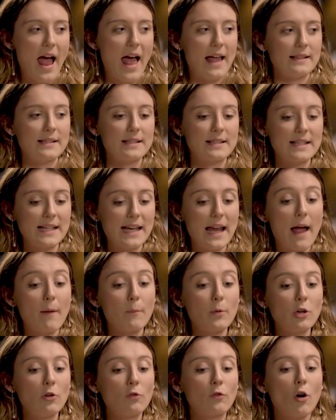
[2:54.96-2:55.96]
and see,
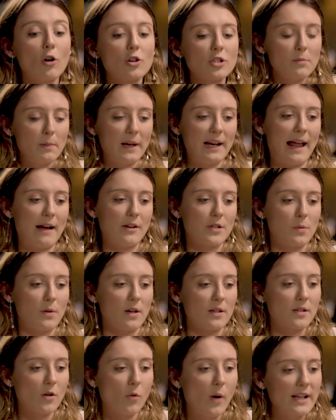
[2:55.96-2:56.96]
and yeah. You've got to be allowed to
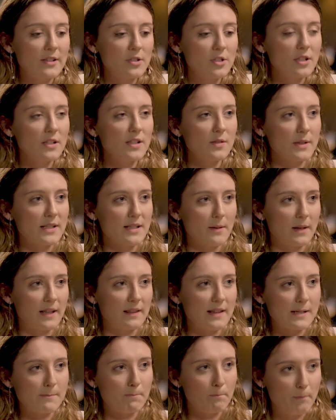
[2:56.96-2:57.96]
ask questions when something
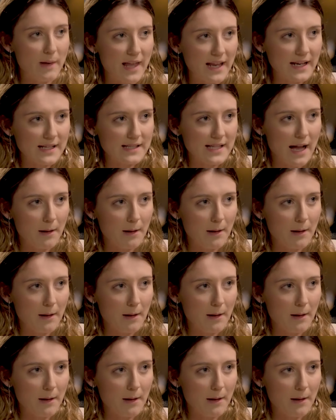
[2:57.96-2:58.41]
this big is